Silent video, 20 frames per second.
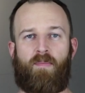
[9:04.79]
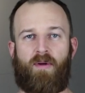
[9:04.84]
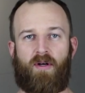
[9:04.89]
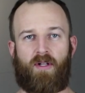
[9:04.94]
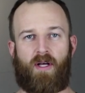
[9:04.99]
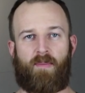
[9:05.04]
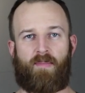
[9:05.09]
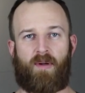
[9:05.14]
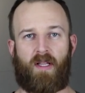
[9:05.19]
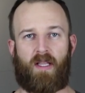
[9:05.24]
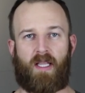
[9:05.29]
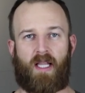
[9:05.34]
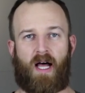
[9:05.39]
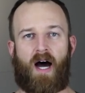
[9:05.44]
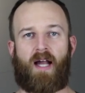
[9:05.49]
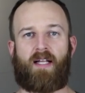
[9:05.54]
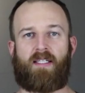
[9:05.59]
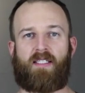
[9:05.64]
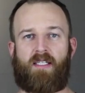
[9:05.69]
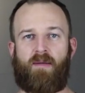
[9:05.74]
build up a
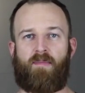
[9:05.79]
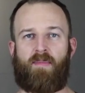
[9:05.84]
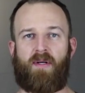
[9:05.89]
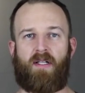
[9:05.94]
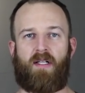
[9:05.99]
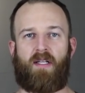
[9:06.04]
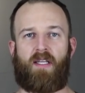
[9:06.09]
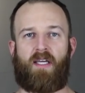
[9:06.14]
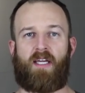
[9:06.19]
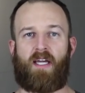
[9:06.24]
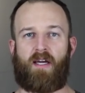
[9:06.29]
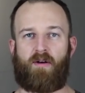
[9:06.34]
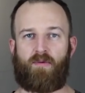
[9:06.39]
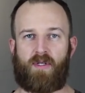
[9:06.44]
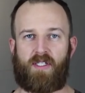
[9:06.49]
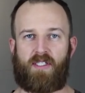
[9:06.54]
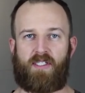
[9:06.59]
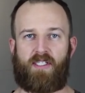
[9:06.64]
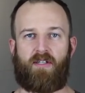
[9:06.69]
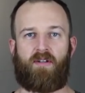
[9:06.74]
lot of stability and
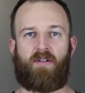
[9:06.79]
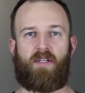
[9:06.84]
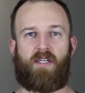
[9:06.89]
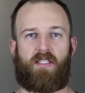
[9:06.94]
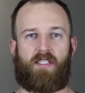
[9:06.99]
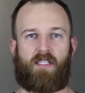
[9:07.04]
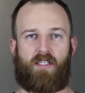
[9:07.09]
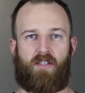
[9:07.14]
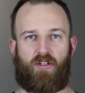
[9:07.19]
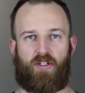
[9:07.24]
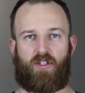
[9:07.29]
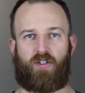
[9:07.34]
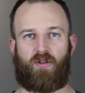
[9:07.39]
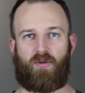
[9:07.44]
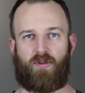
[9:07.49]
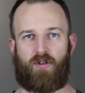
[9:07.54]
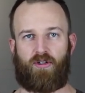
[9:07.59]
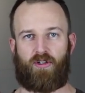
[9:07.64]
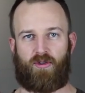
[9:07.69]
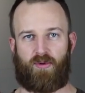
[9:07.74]
resilience in your
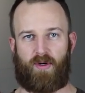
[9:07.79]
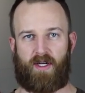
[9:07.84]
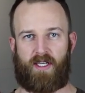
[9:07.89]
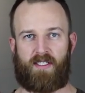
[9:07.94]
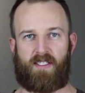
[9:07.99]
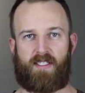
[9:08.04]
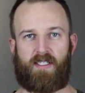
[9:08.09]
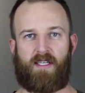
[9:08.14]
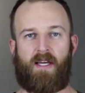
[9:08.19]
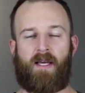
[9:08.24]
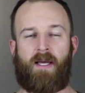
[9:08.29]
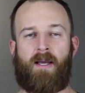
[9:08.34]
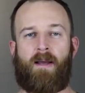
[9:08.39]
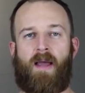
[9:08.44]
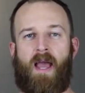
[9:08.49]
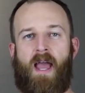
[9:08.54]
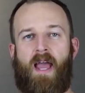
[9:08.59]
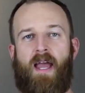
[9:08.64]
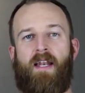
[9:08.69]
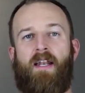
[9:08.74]
shoulder joints
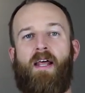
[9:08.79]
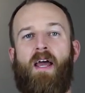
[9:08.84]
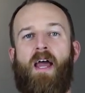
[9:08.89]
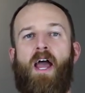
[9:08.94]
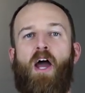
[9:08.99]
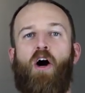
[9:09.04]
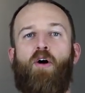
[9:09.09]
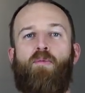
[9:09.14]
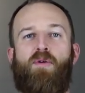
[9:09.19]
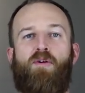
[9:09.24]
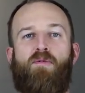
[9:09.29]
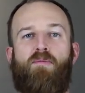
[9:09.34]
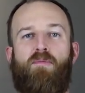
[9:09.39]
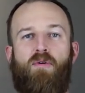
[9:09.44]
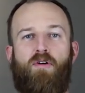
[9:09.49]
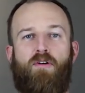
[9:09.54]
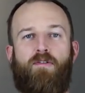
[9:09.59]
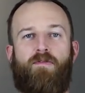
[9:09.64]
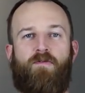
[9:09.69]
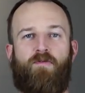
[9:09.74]
and help you
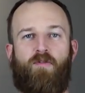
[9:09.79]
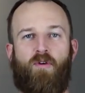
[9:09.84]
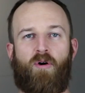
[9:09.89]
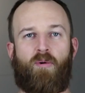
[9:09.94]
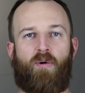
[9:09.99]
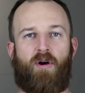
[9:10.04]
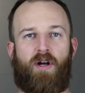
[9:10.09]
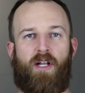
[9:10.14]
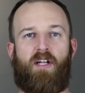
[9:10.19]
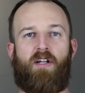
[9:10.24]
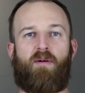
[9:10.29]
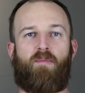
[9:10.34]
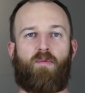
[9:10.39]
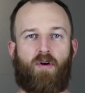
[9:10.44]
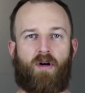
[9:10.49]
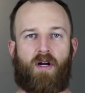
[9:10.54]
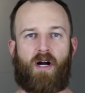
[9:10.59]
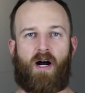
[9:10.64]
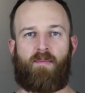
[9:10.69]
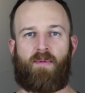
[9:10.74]
move forward into
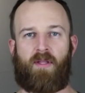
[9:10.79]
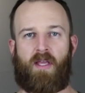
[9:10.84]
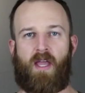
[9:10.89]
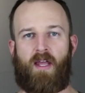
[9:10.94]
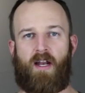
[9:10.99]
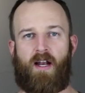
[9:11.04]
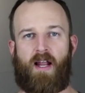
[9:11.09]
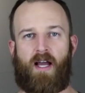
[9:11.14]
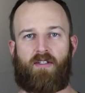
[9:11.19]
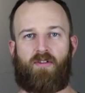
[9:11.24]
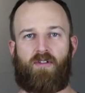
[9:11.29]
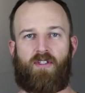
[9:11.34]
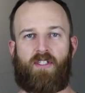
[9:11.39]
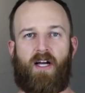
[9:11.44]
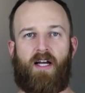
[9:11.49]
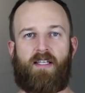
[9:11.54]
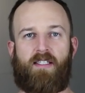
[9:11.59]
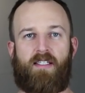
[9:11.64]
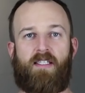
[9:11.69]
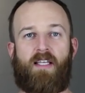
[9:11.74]
more complicated
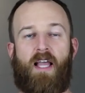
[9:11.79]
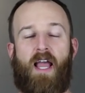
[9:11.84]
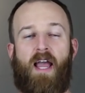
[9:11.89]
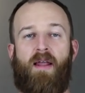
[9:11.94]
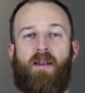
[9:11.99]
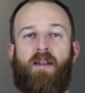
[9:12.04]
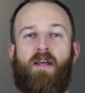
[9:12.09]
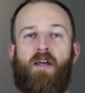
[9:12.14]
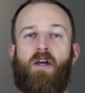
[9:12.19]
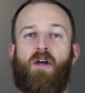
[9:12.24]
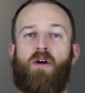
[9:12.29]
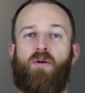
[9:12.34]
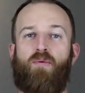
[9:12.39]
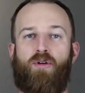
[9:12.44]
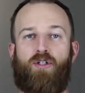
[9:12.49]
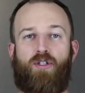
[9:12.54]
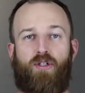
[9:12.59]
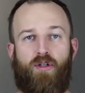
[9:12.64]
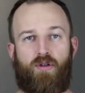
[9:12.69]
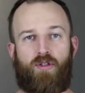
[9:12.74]
exercises and
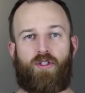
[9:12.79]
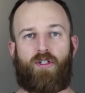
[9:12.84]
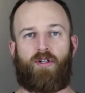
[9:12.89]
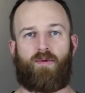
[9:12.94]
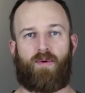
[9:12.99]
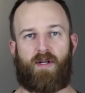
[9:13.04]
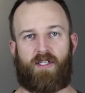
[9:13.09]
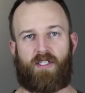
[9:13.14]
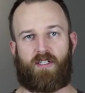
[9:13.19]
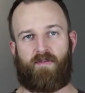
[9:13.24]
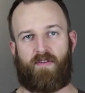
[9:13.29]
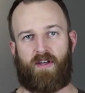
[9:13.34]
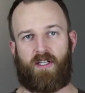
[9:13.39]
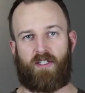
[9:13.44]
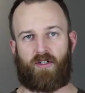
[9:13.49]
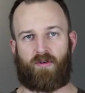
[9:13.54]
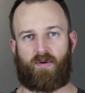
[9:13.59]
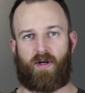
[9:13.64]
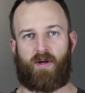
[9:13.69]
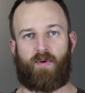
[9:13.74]
reduce your risk of
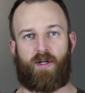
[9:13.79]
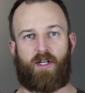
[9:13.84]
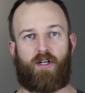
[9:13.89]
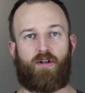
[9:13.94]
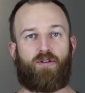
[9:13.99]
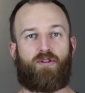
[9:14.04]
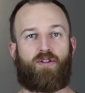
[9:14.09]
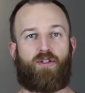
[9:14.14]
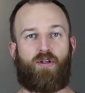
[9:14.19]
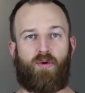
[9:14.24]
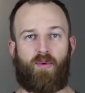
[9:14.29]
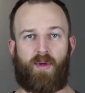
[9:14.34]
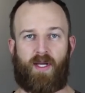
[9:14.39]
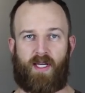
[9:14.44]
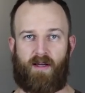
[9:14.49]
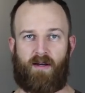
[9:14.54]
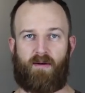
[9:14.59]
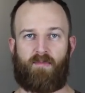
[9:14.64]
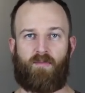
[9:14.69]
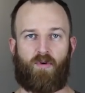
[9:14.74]
injury when you're
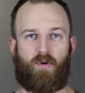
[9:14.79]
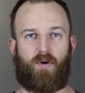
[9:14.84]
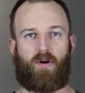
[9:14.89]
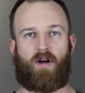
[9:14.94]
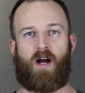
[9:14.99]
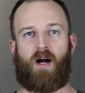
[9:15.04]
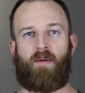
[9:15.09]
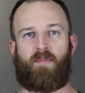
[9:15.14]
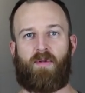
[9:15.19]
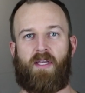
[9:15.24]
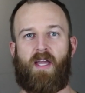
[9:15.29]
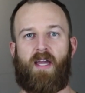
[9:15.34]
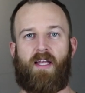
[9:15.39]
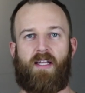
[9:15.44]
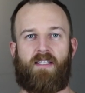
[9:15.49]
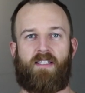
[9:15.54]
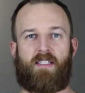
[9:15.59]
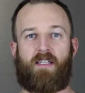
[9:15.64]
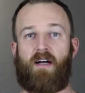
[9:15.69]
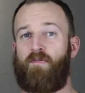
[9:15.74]
doing more
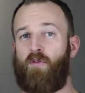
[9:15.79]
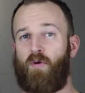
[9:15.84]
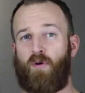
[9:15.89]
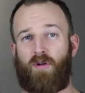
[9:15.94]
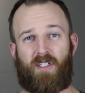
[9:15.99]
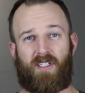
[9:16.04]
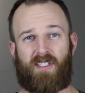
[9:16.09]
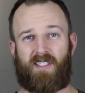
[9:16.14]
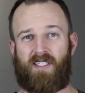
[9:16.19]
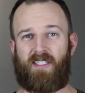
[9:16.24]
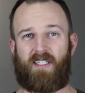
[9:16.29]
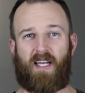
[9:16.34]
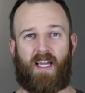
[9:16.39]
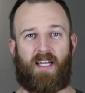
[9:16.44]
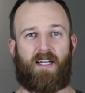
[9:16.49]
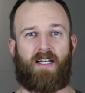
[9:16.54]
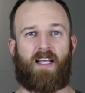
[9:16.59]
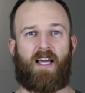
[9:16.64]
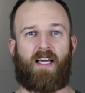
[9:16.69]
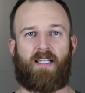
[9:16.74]
complicated stuff or just in
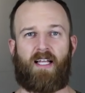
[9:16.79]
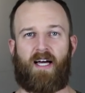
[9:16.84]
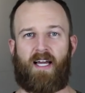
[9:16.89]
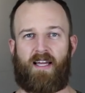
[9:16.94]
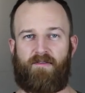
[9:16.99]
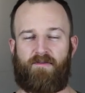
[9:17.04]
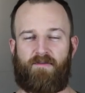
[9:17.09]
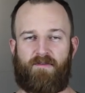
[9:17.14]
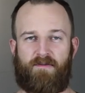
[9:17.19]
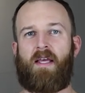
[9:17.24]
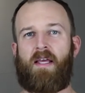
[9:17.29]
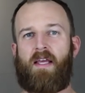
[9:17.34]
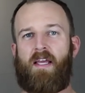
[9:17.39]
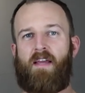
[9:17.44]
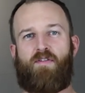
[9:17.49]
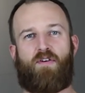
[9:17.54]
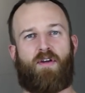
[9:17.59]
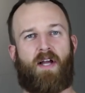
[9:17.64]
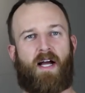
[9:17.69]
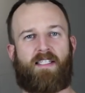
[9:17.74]
day-to-day -day life.
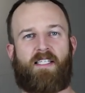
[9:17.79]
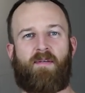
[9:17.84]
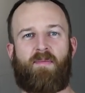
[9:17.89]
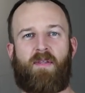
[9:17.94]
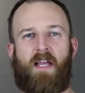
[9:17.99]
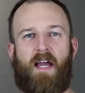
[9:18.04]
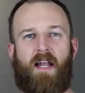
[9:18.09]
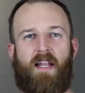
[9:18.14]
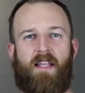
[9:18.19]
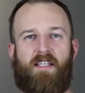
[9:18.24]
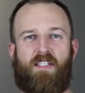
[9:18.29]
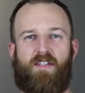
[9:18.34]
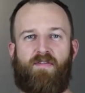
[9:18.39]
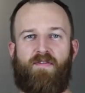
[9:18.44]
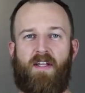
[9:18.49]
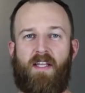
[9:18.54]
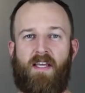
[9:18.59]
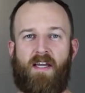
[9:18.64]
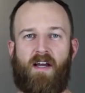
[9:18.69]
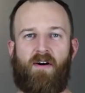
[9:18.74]
If you got something out of this
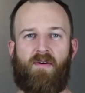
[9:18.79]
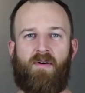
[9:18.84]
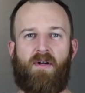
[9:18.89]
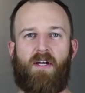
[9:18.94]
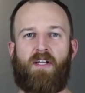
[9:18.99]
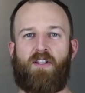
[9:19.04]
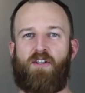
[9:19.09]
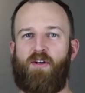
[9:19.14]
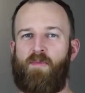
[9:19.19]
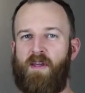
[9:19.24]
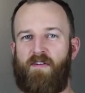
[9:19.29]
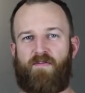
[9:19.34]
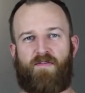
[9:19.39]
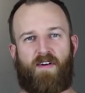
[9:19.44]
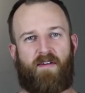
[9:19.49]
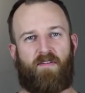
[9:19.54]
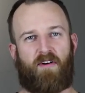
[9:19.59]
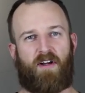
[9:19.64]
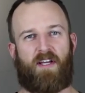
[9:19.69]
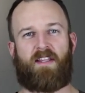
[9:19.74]
video, do me a
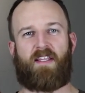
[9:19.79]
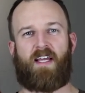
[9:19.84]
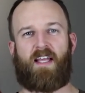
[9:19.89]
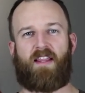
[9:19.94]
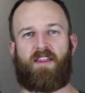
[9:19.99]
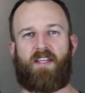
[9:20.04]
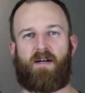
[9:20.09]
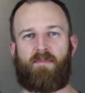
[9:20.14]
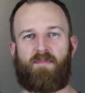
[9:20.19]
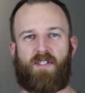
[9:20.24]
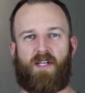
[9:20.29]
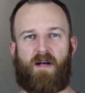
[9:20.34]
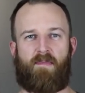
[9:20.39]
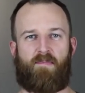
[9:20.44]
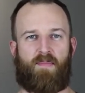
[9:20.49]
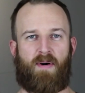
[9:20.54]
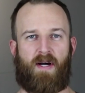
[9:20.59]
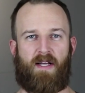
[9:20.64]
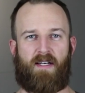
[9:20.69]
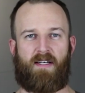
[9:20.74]
favor, hit that thumbs
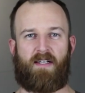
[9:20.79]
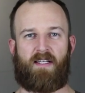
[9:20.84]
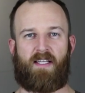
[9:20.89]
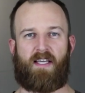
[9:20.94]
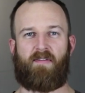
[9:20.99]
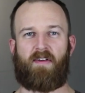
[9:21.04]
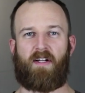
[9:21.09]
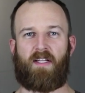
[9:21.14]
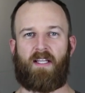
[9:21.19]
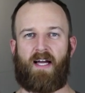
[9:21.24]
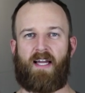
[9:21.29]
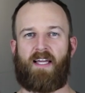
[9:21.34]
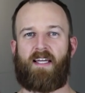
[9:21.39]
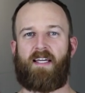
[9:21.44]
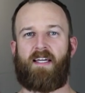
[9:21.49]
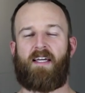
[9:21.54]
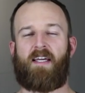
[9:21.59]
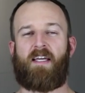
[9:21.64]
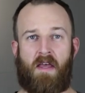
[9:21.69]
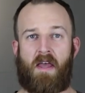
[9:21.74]
up button, give it a like.
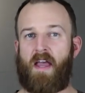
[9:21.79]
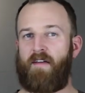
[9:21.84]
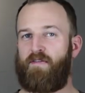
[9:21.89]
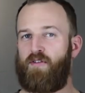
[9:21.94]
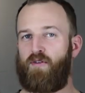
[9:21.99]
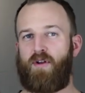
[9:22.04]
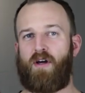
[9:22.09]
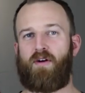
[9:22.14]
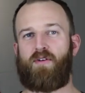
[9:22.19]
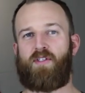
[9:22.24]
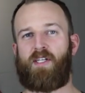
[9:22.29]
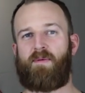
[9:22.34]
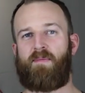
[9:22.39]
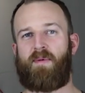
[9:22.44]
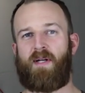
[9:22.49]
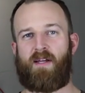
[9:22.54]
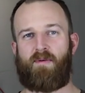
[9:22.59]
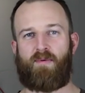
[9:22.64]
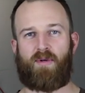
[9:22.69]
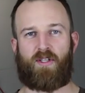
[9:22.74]
If you know
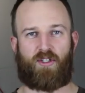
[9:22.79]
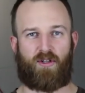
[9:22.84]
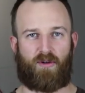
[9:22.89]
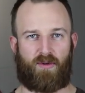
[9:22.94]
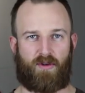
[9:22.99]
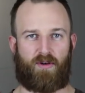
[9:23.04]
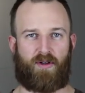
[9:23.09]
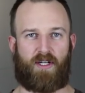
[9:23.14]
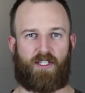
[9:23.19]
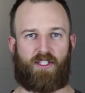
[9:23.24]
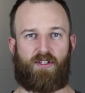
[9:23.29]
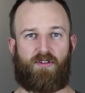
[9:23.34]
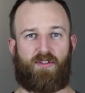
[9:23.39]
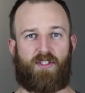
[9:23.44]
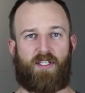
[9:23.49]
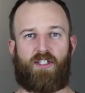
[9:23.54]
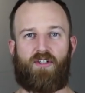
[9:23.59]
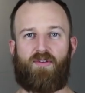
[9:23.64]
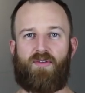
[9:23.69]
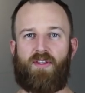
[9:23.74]
somebody with shoulder issues
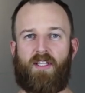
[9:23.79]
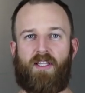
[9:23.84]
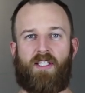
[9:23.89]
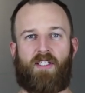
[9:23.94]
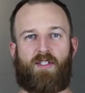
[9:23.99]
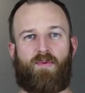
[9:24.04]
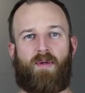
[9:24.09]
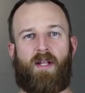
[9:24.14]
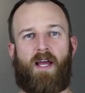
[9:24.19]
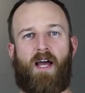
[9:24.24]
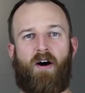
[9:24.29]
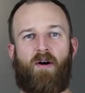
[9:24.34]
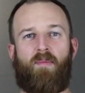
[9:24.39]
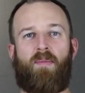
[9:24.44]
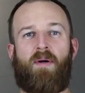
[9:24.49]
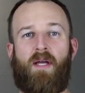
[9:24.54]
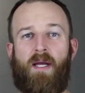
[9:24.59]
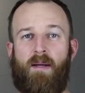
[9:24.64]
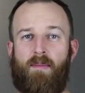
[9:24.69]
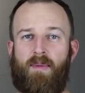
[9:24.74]
that you think this would help,
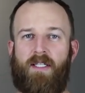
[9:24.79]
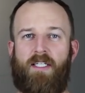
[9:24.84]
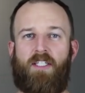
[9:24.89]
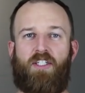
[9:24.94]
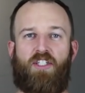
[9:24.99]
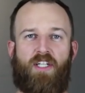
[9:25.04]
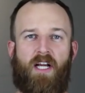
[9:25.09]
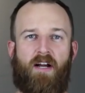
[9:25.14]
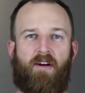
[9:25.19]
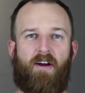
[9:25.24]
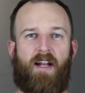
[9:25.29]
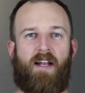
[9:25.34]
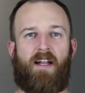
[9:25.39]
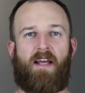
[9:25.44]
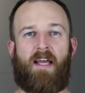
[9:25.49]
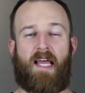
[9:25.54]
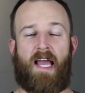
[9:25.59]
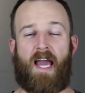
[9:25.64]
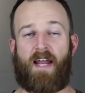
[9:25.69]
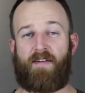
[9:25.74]
please share it.
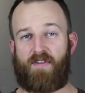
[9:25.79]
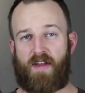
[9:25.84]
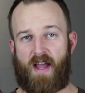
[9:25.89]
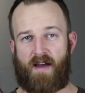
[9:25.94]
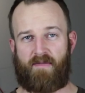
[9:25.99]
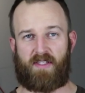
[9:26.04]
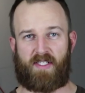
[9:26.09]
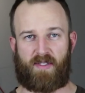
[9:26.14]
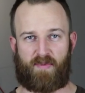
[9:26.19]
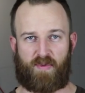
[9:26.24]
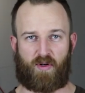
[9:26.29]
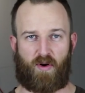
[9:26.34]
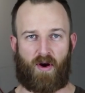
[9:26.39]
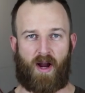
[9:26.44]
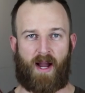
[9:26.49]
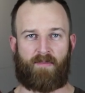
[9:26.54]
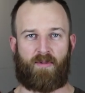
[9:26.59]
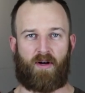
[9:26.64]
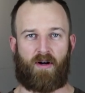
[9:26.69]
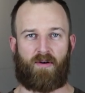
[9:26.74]
And if you haven't
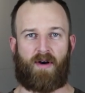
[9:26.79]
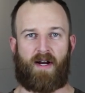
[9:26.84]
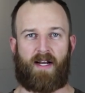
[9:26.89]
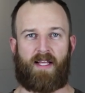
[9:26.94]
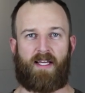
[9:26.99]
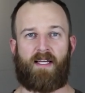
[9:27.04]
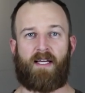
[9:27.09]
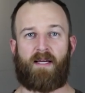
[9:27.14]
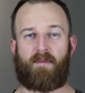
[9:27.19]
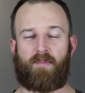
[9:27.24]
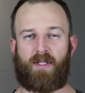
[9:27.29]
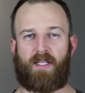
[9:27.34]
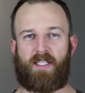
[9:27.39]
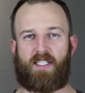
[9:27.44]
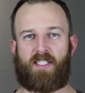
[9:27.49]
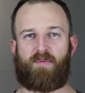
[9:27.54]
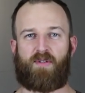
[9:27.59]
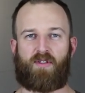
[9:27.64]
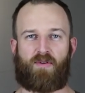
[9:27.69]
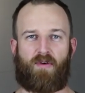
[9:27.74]
subscribed already, please
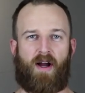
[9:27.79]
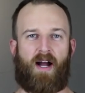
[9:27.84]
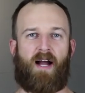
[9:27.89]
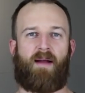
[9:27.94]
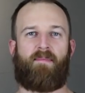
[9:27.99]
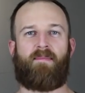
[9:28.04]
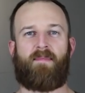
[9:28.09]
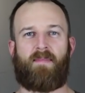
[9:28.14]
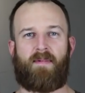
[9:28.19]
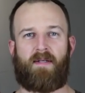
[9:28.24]
subscribe.